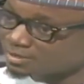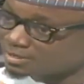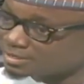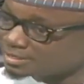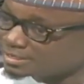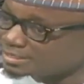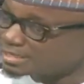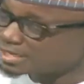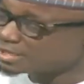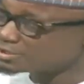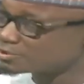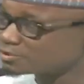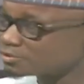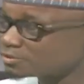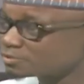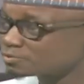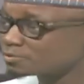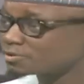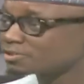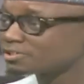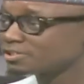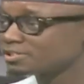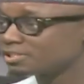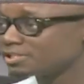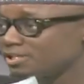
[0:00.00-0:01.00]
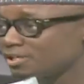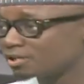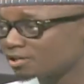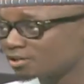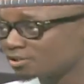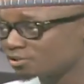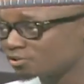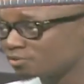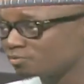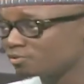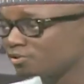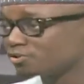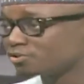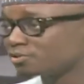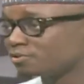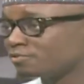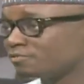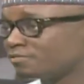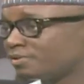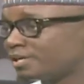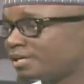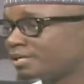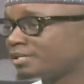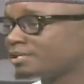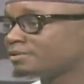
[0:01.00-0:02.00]
And Nigerians want to see a continuation of
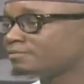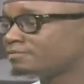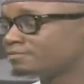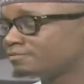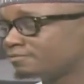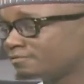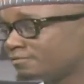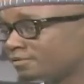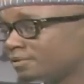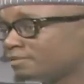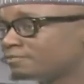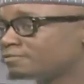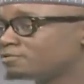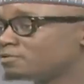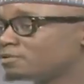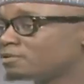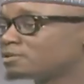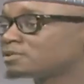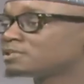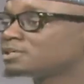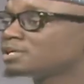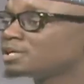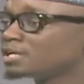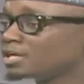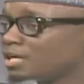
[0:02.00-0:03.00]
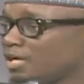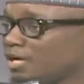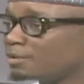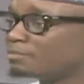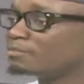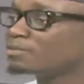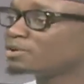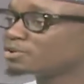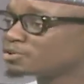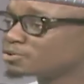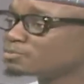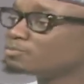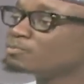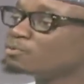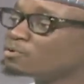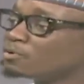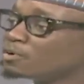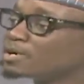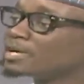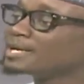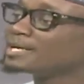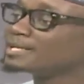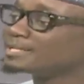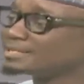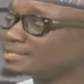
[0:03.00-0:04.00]
that, if not a much more
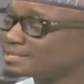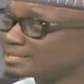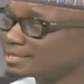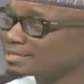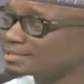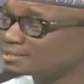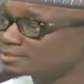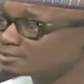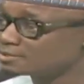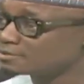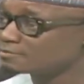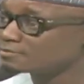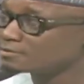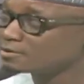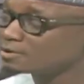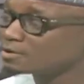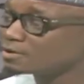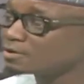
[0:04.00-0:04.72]
intensive,